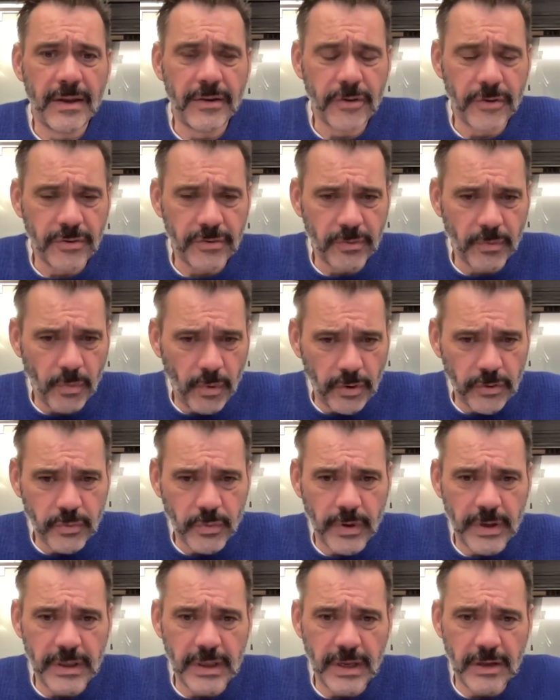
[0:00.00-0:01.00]
the, what
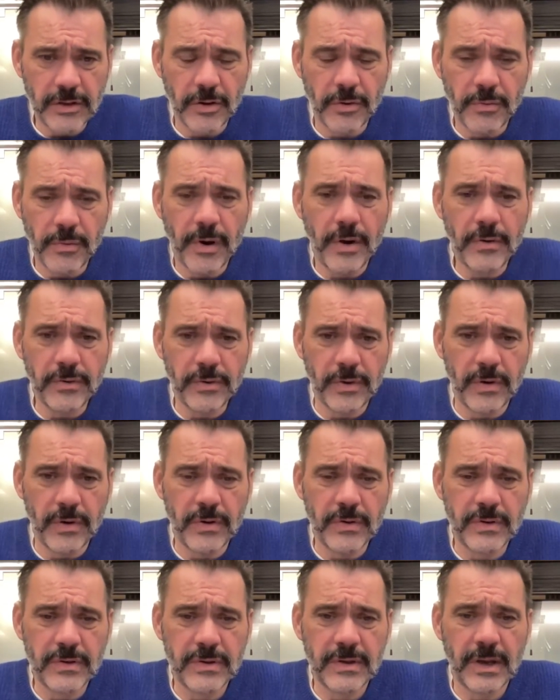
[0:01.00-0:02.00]
we need around
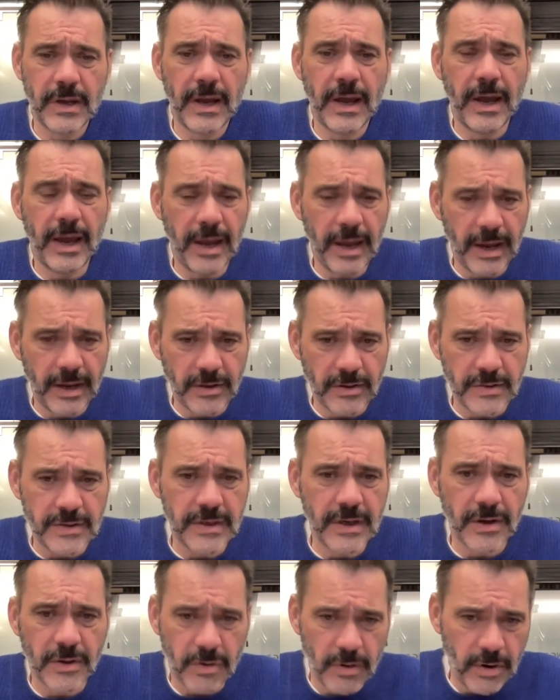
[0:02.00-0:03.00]
us in a
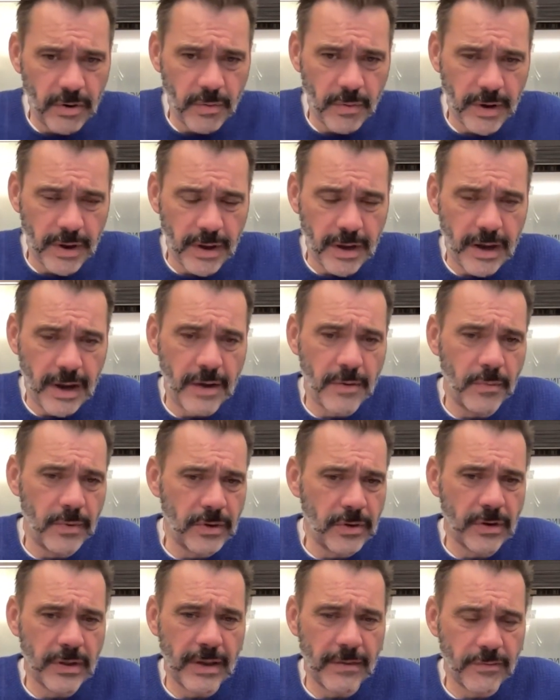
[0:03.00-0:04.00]
circular way, and we
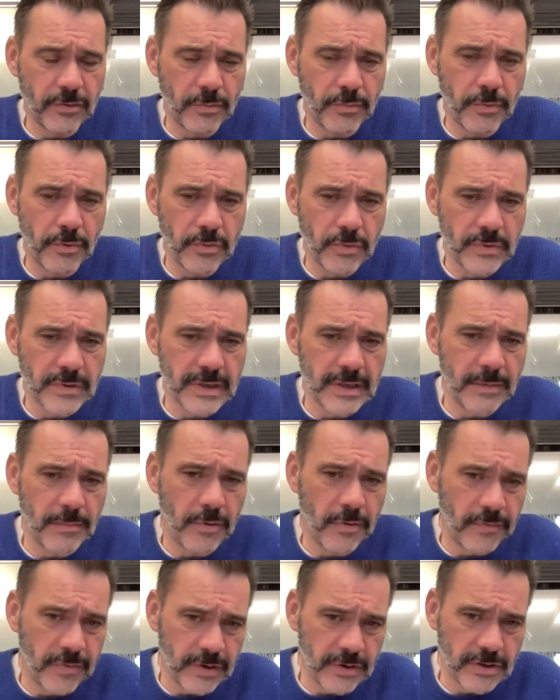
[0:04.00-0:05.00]
don't have to produce any
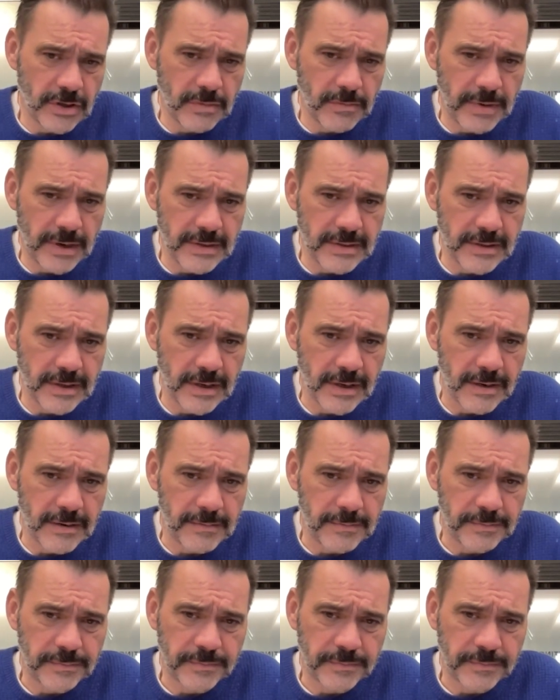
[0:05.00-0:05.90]
more virgin plastic